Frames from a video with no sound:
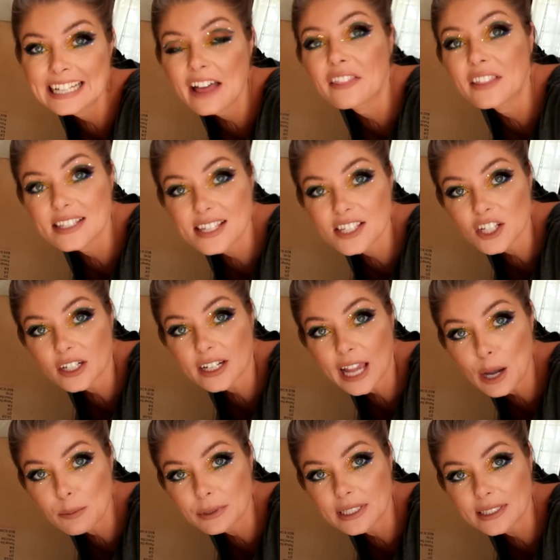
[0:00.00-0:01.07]
This is our
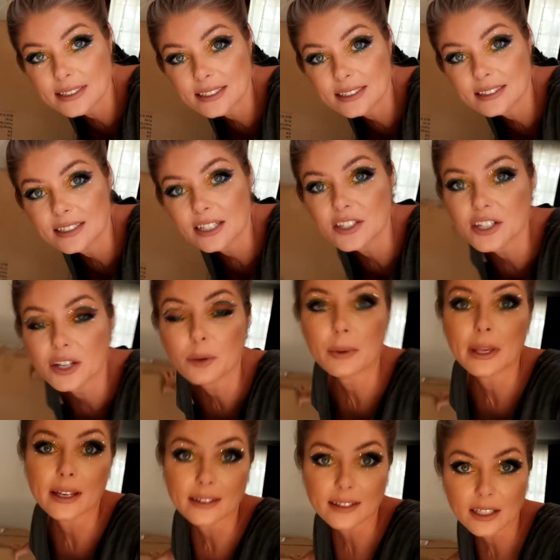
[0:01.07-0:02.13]
cabinet that's gonna
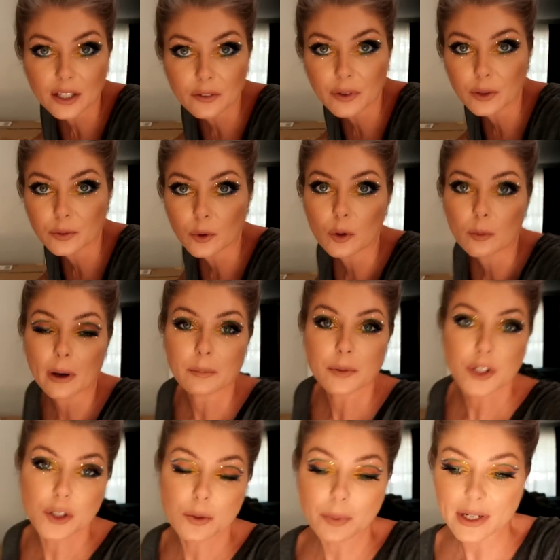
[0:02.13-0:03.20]
be in the living room. I'm
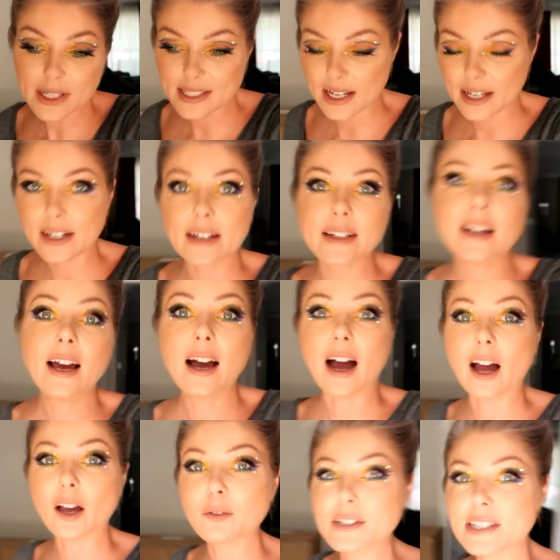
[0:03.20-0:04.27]
super excited.
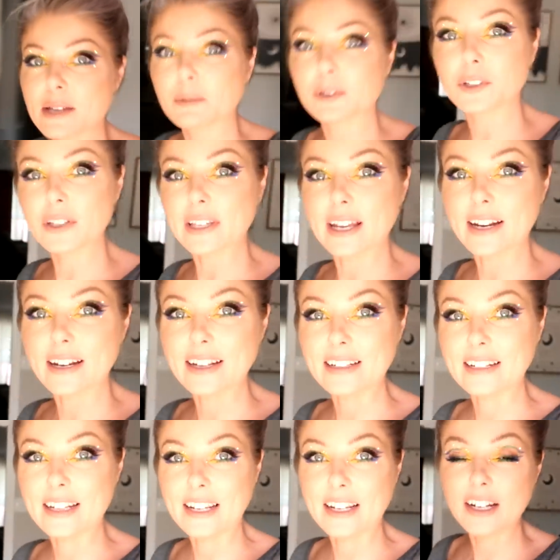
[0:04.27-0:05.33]
I was able to get it
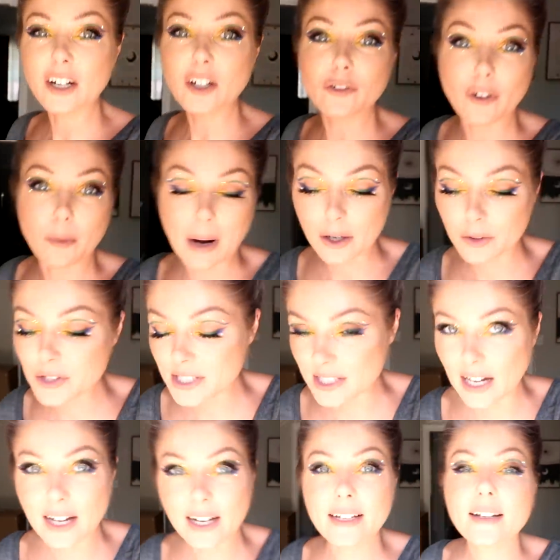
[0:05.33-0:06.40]
in here from
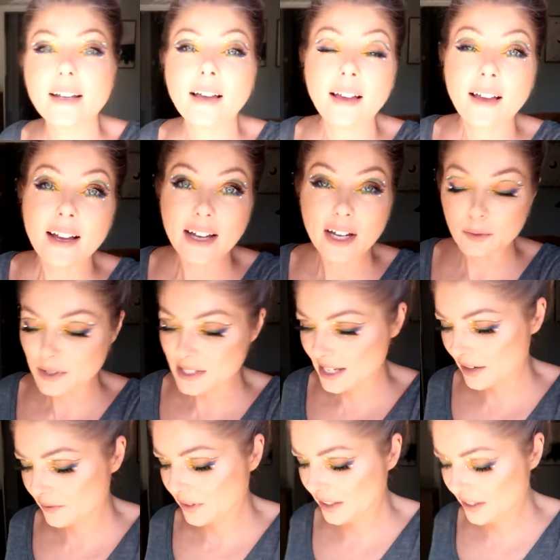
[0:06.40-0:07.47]
outside. It was
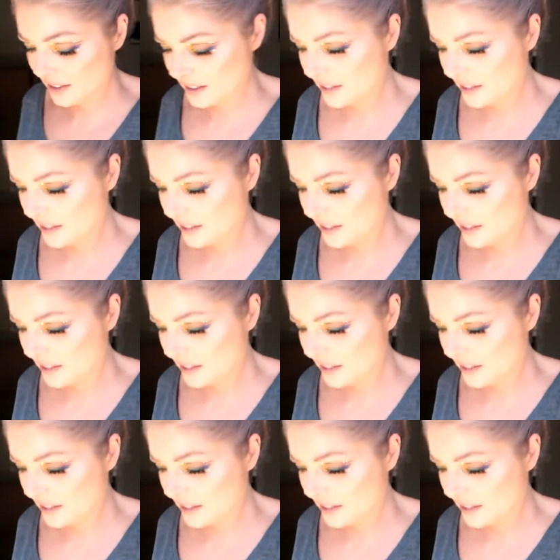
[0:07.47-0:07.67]
heavy.